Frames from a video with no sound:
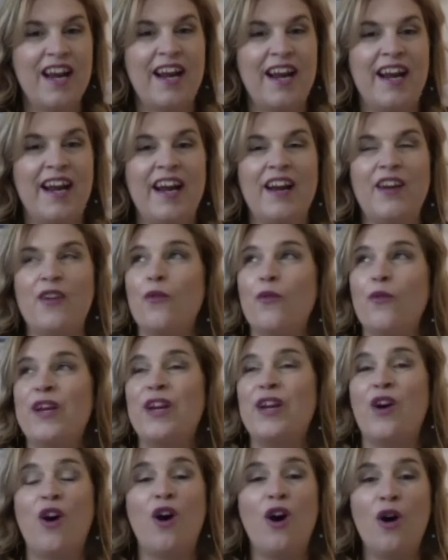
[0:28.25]
and
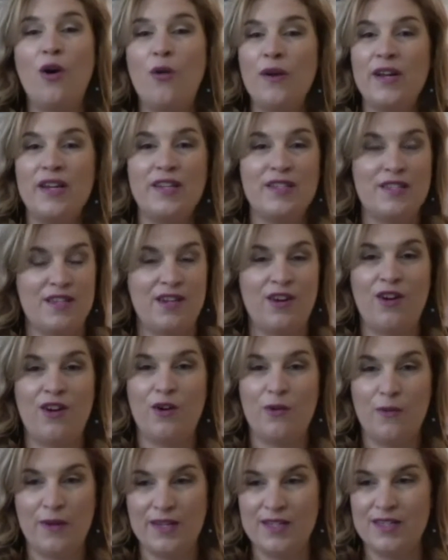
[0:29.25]
we always
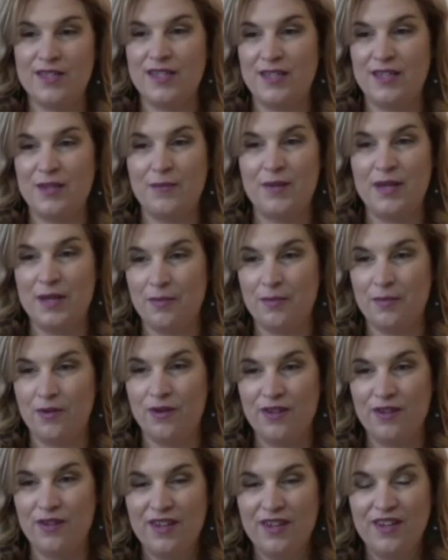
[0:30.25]
need people.